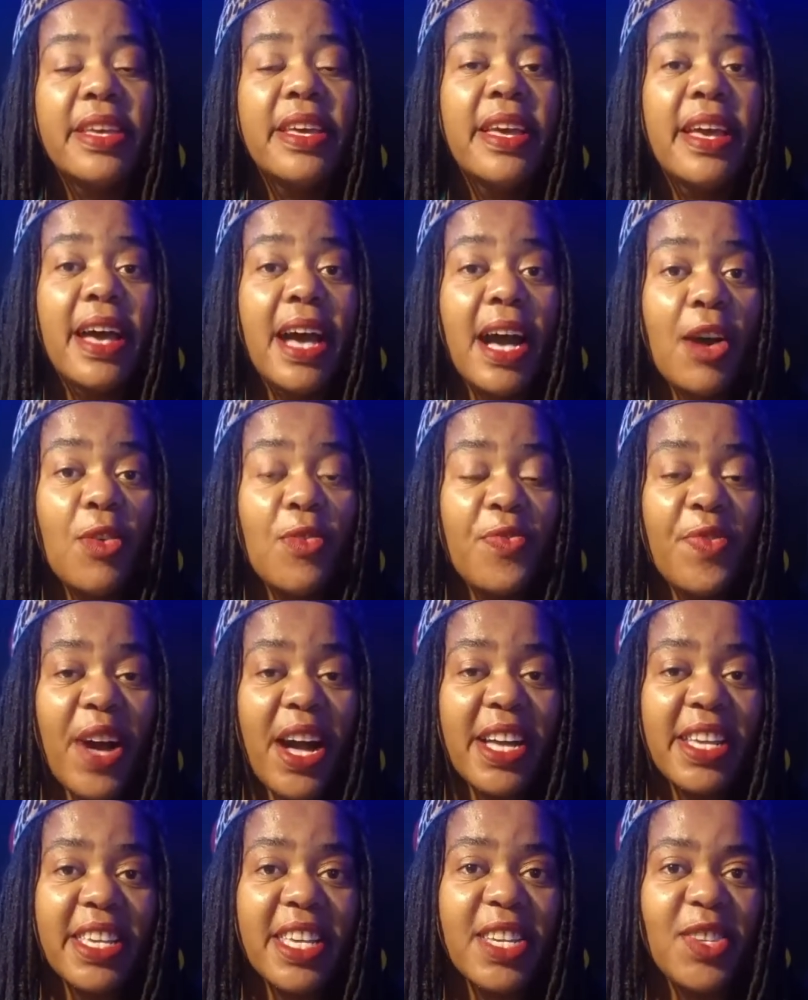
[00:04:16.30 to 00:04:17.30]
How
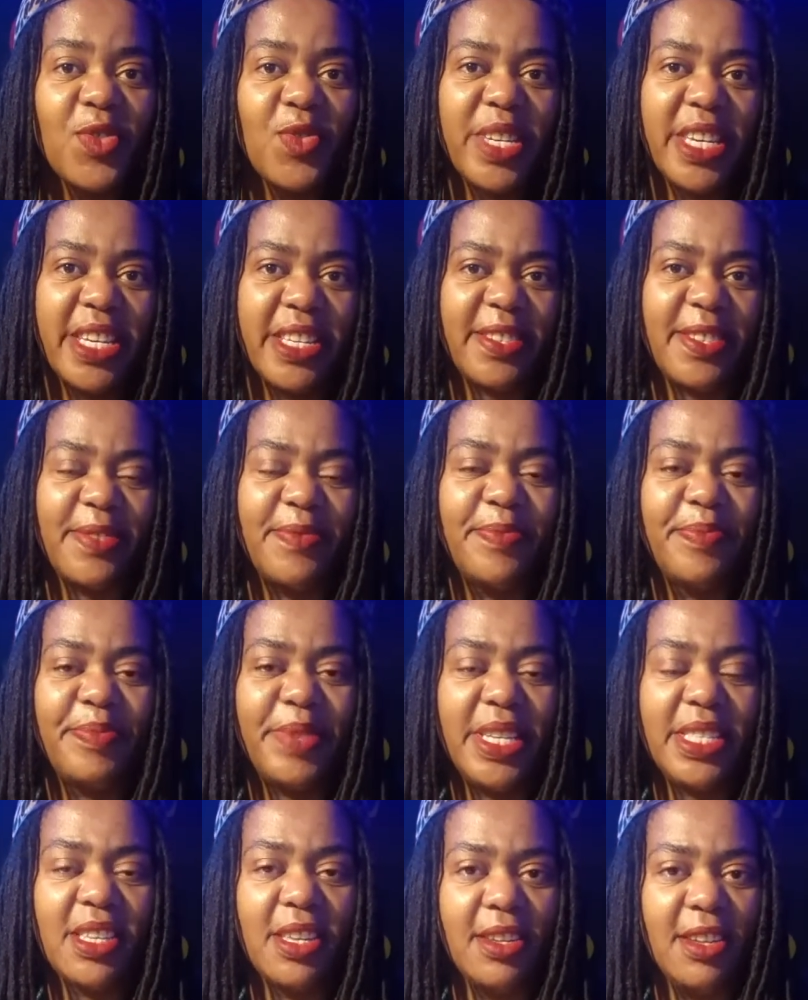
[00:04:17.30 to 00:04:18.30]
far can you get
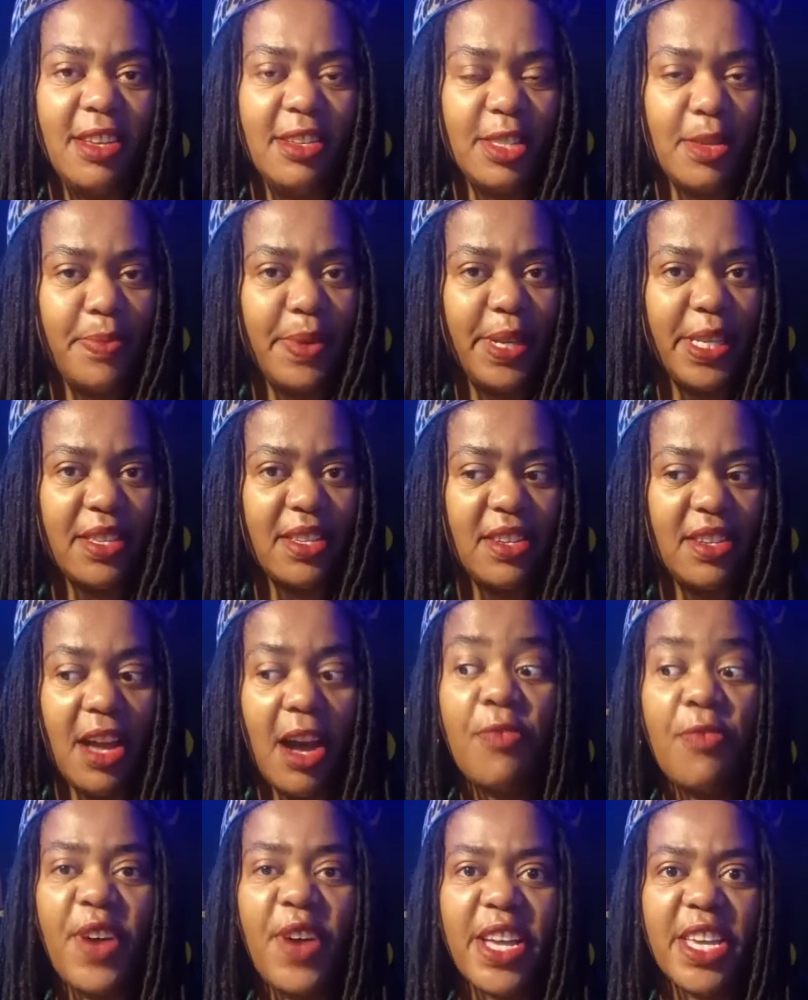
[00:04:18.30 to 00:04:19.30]
as a person? How
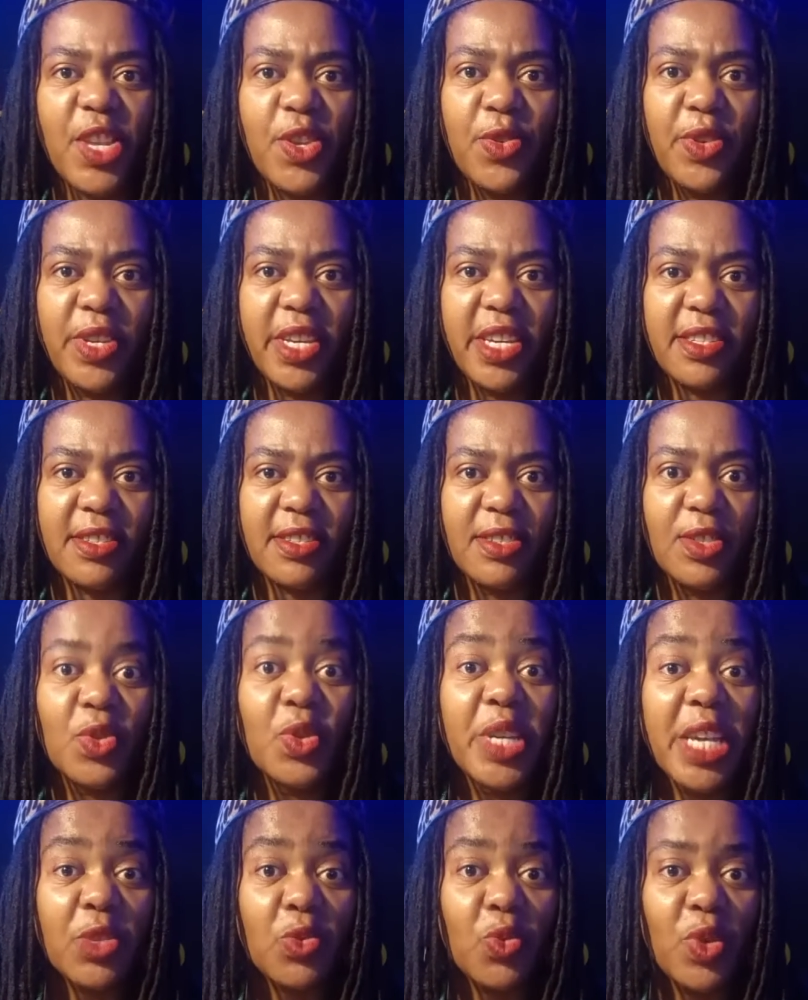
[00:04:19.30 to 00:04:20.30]
far can you get to
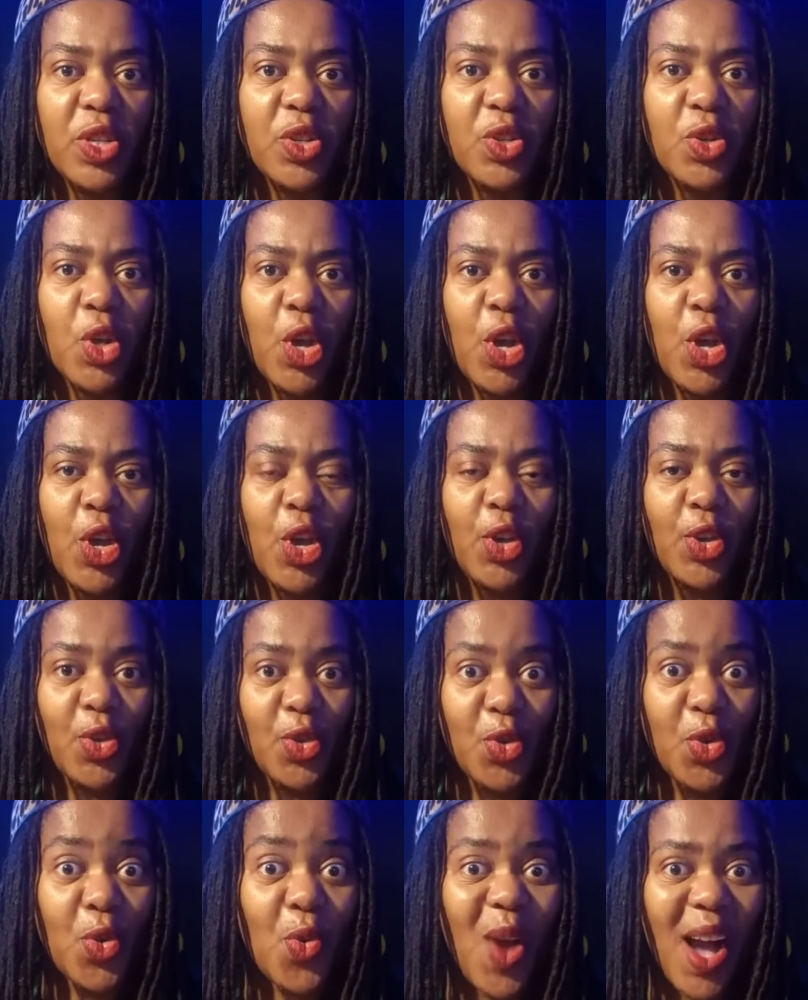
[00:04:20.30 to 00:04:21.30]
get what
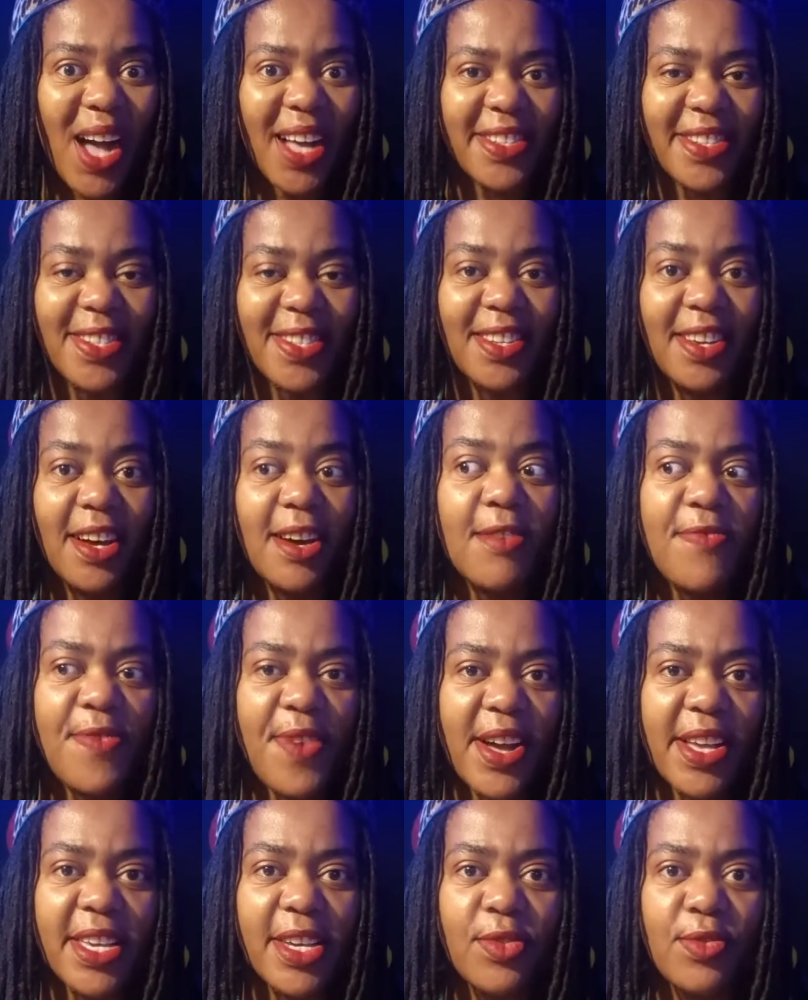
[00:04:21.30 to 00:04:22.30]
you want? How
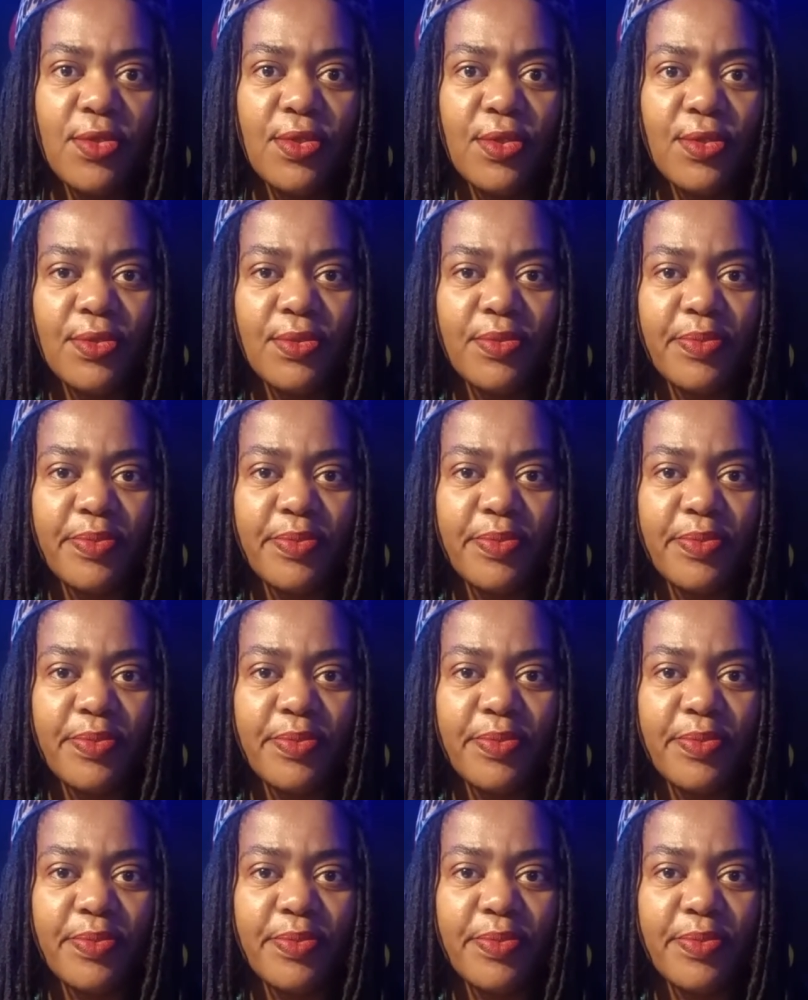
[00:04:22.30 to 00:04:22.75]
far can you go?